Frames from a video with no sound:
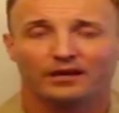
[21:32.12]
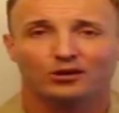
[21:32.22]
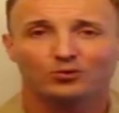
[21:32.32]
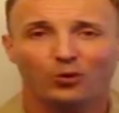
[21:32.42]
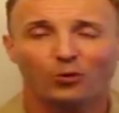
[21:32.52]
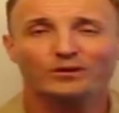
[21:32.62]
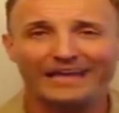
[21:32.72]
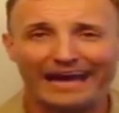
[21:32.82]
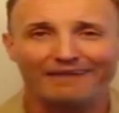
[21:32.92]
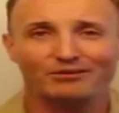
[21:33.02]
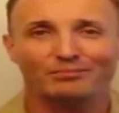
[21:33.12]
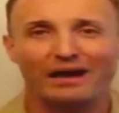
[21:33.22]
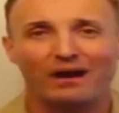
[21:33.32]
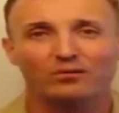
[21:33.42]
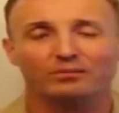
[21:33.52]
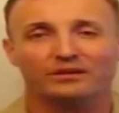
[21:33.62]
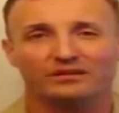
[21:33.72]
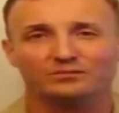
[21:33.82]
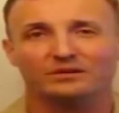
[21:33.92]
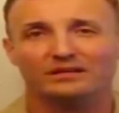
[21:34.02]
You only have the power
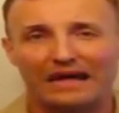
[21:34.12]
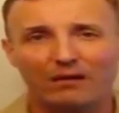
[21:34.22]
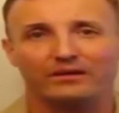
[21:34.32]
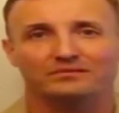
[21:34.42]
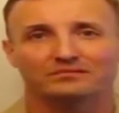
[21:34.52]
because we allow it.